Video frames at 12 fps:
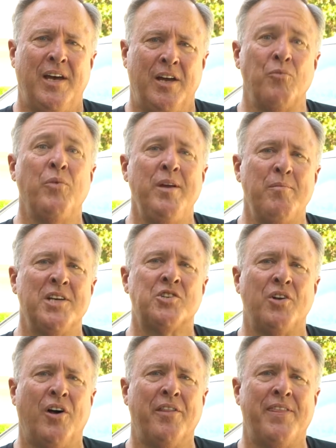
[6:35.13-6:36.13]
And we
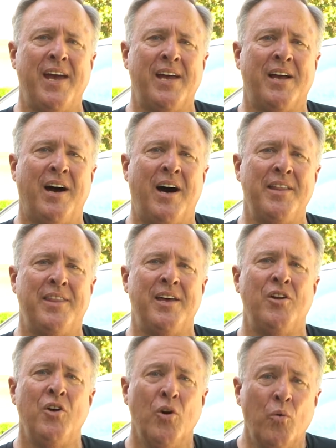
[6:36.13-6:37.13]
must all thank God
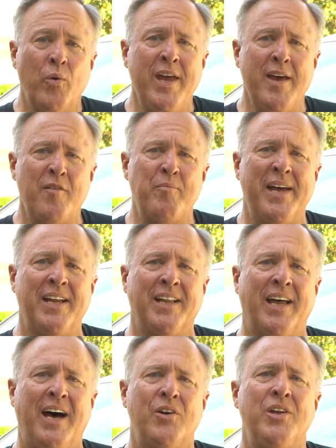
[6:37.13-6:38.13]
that we have been
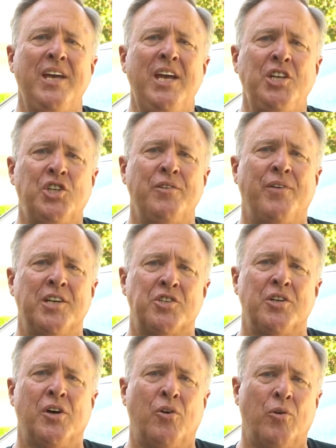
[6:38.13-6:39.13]
allowed, each of
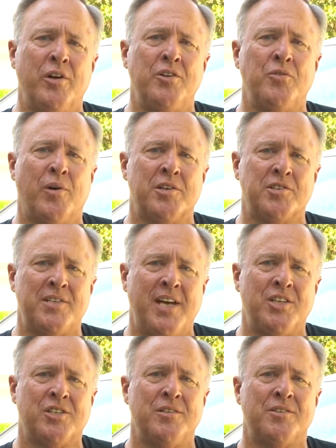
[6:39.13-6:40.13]
us according to our
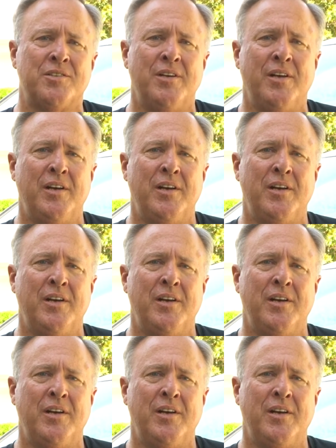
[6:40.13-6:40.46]
stations,